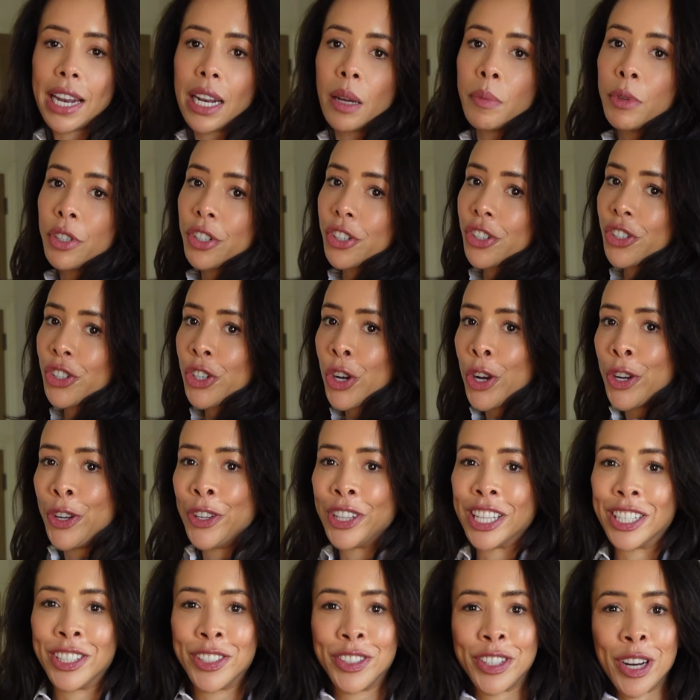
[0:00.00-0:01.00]
let me just show you
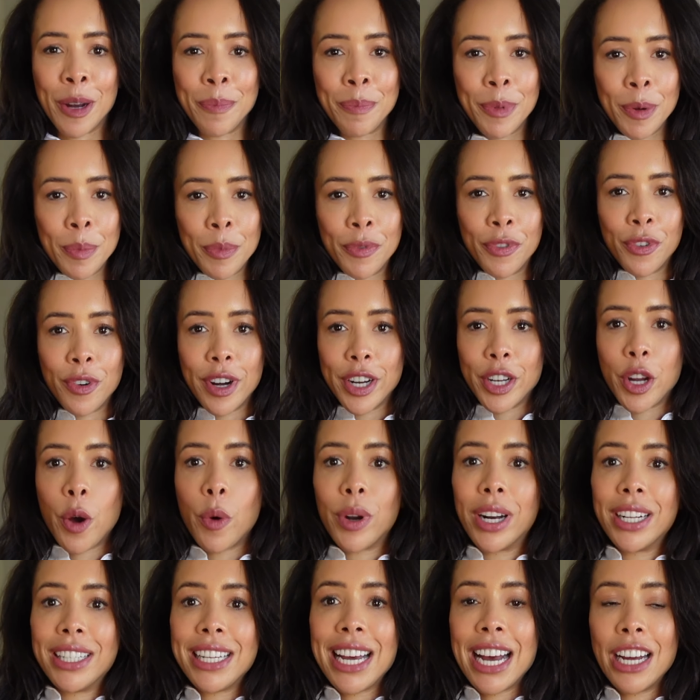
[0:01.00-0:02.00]
this jumper before I go
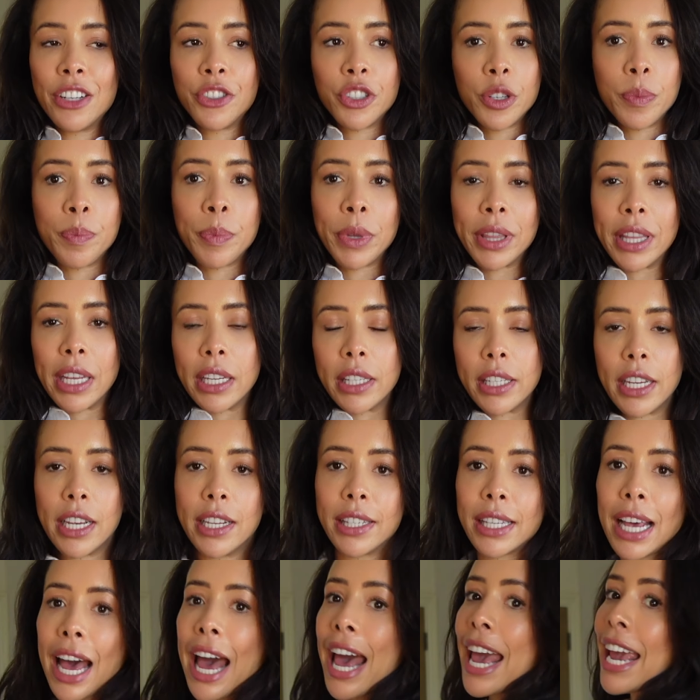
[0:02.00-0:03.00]
on a tangent. But this
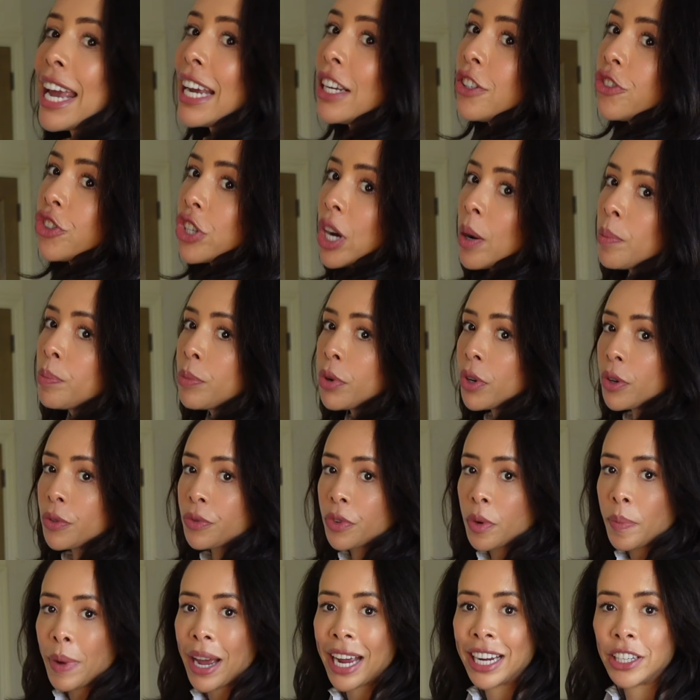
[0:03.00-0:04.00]
is a jumper
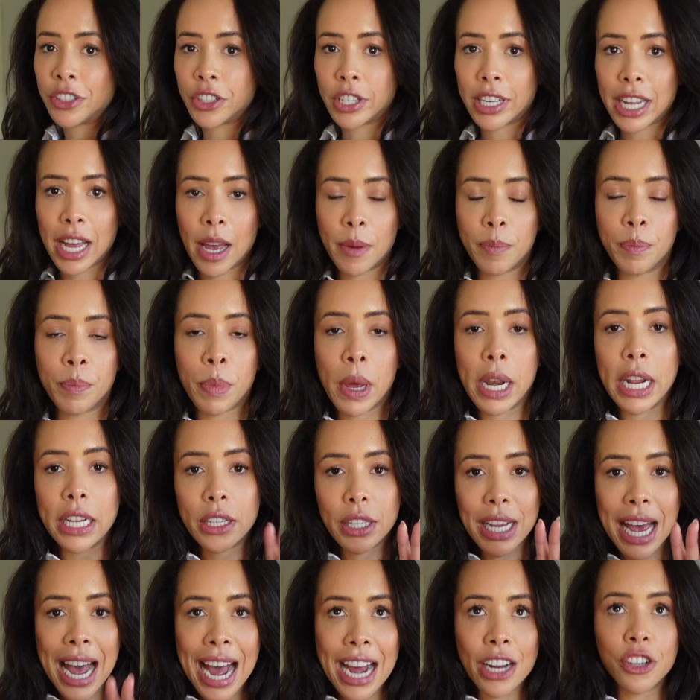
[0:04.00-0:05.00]
from H&M, but
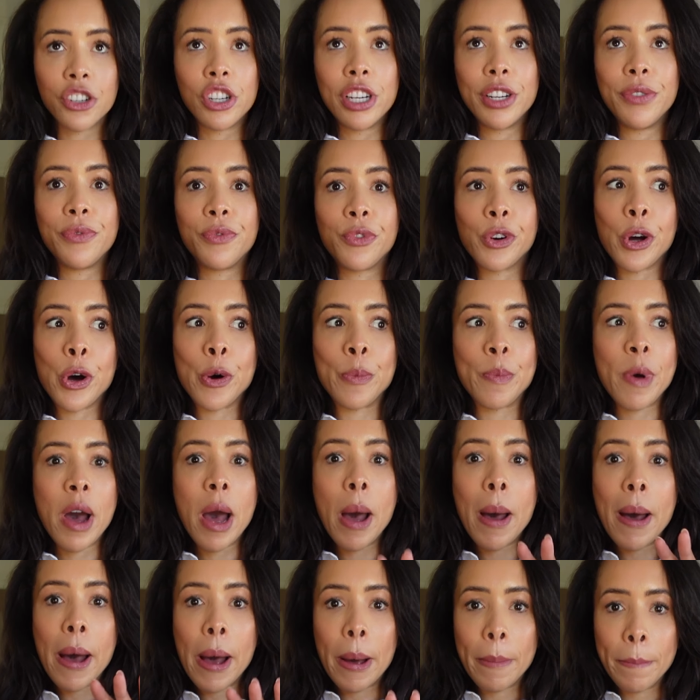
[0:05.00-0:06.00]
it's actually from
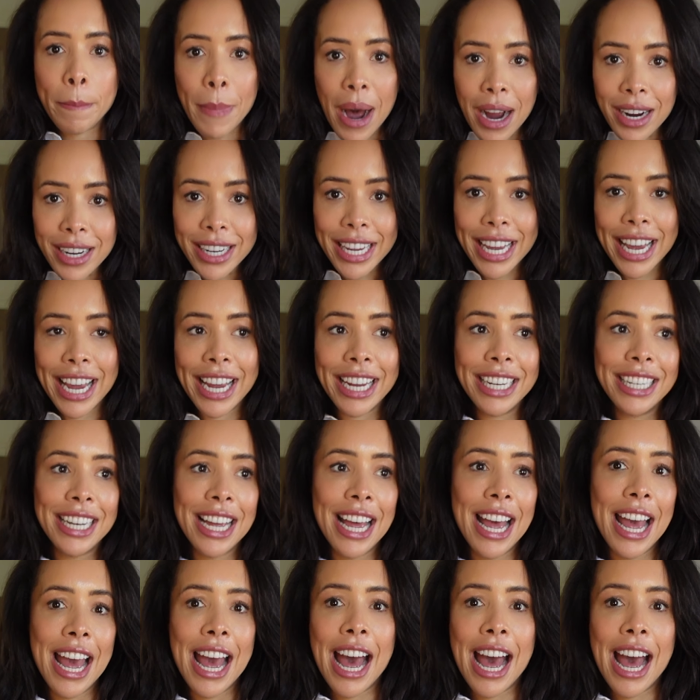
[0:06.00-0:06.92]
Monkey.